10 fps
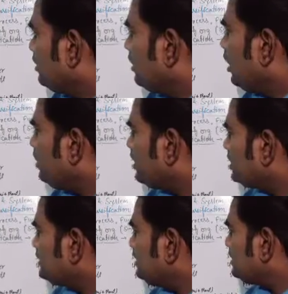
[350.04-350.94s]
Now
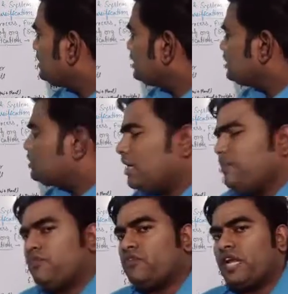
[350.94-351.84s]
let us see
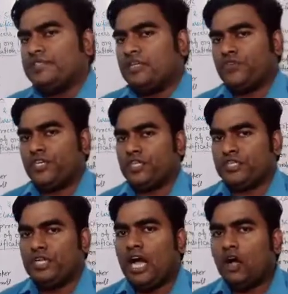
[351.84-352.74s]
system of
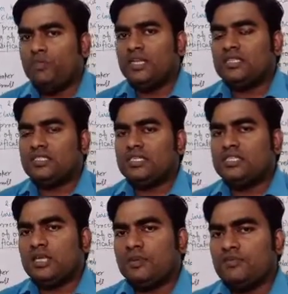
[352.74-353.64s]
classification. How many
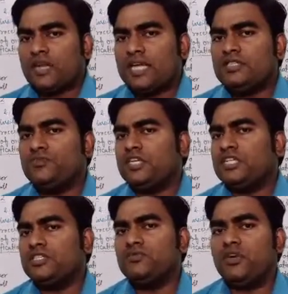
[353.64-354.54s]
system of
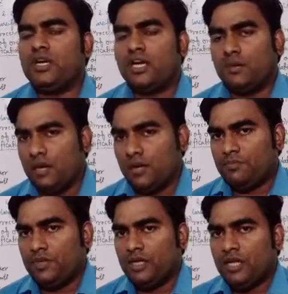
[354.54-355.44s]
classification were
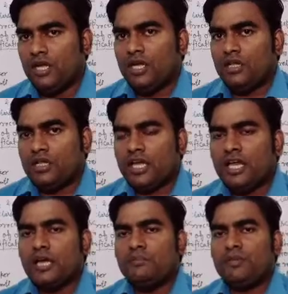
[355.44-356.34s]
developed? They
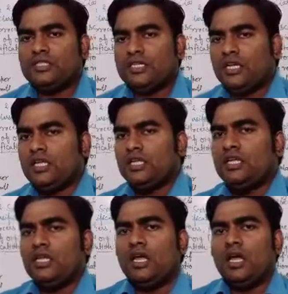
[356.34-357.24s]
are
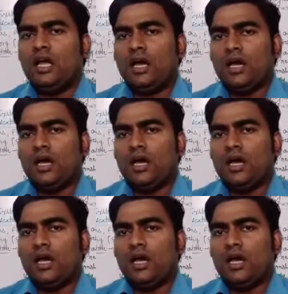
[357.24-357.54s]
basically